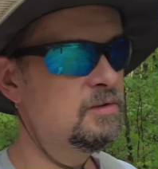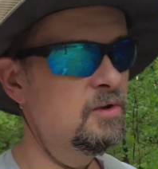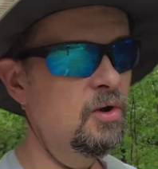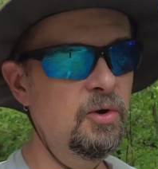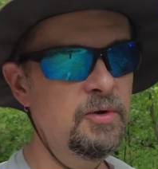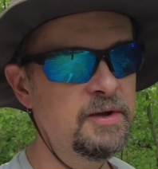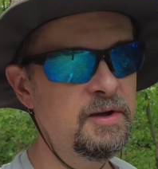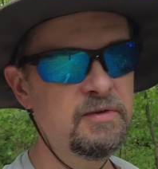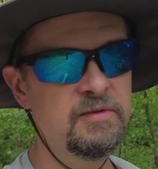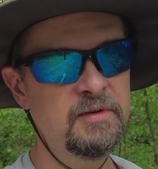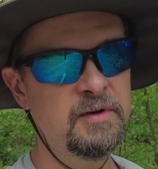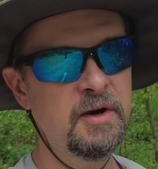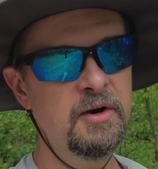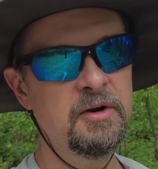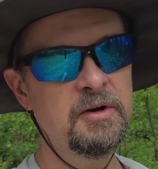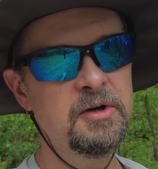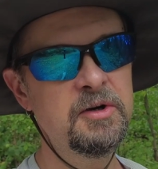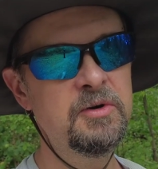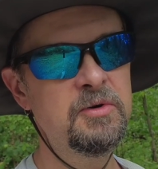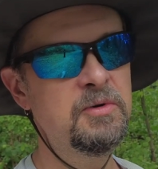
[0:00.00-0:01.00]
So in this
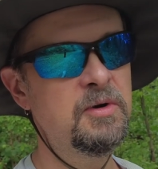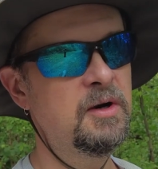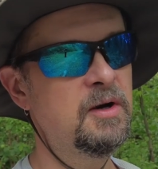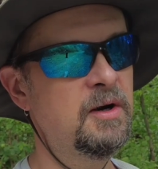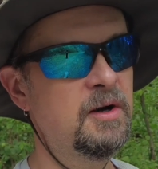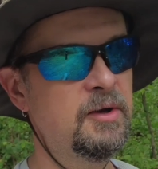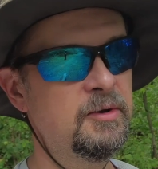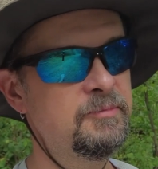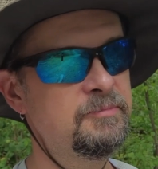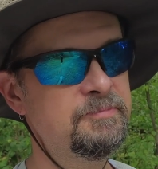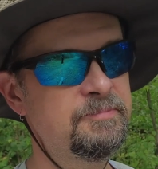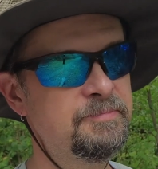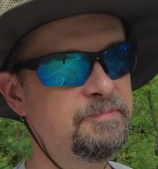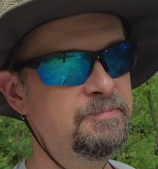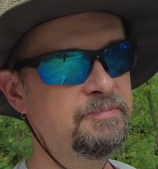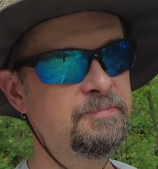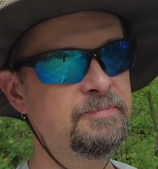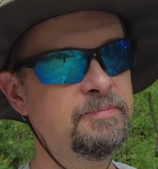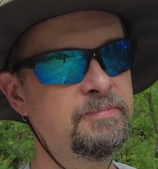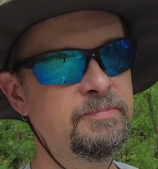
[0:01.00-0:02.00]
scenario,
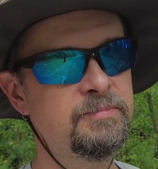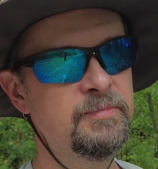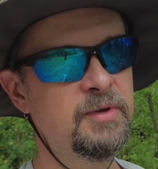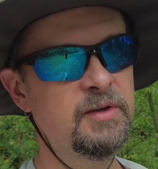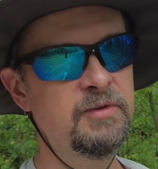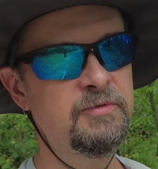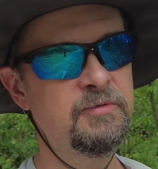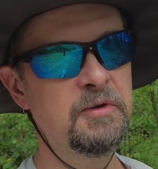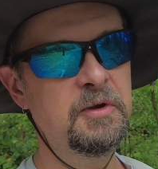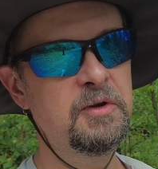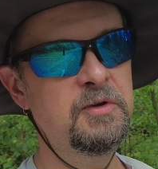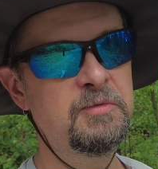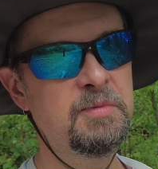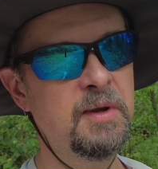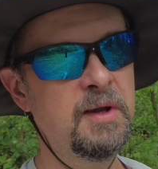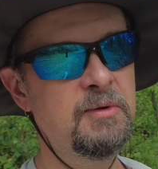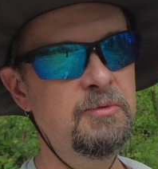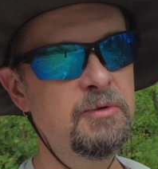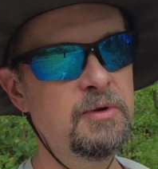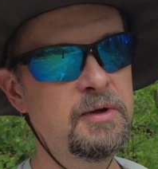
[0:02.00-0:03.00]
this villain's
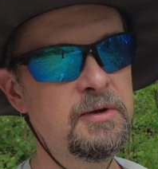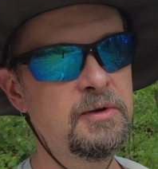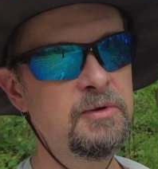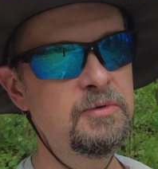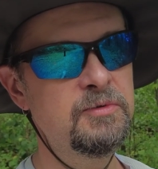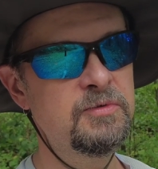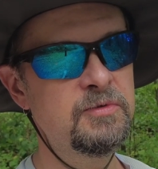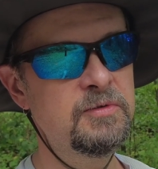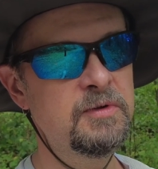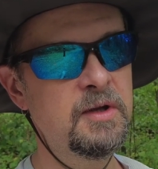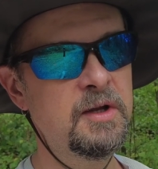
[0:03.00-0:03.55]
playing really loose.